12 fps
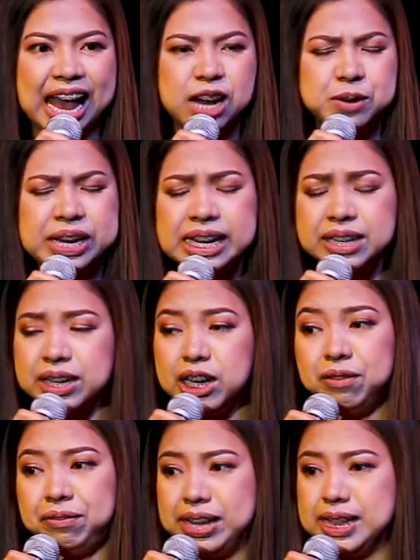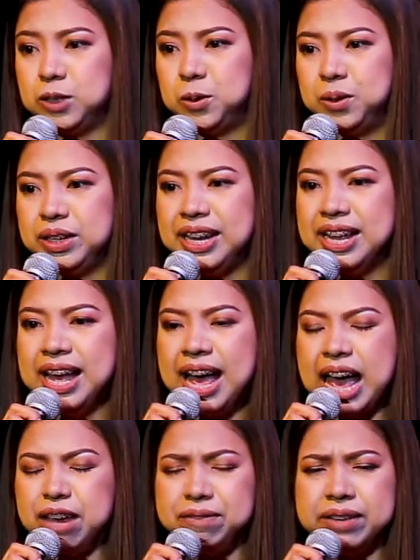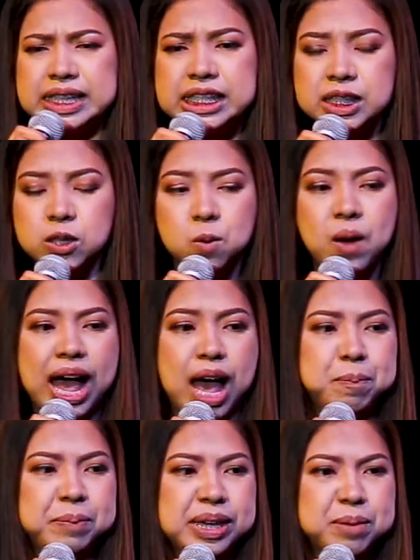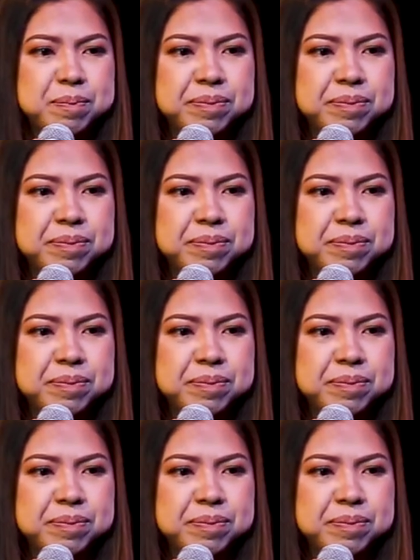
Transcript: I really, really feel good. I feel so happy.